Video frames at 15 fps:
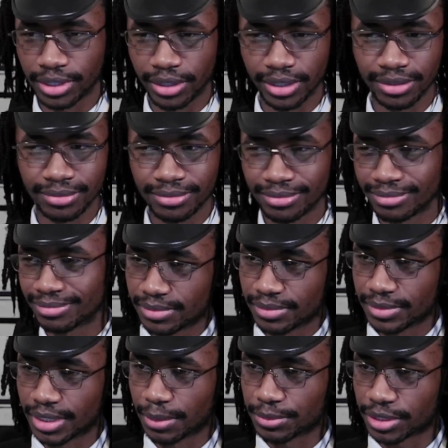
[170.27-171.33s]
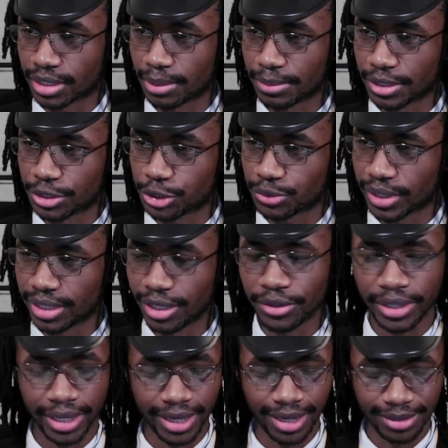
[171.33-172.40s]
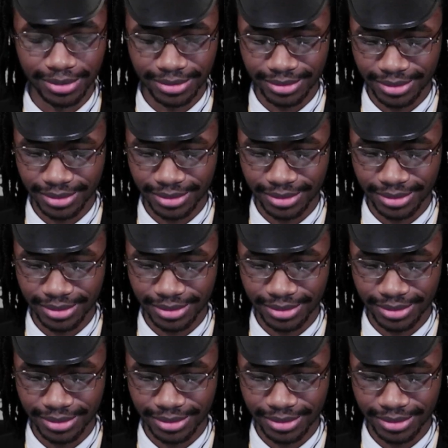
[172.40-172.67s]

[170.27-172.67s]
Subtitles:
sorry. Tell them to come on the train. Okay, yeah.